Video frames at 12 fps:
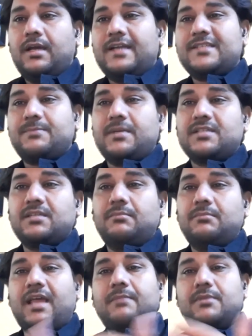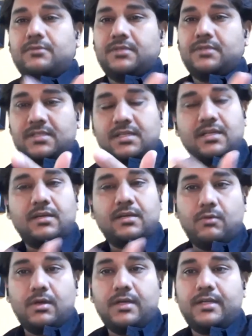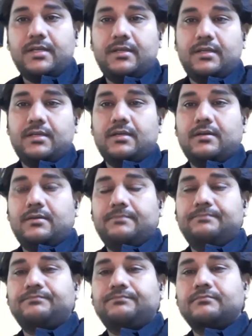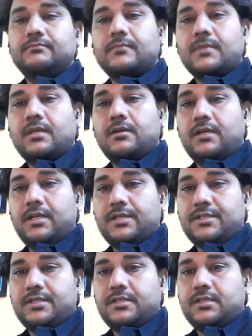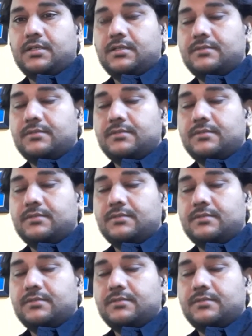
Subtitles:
and spent some time into testing and quality related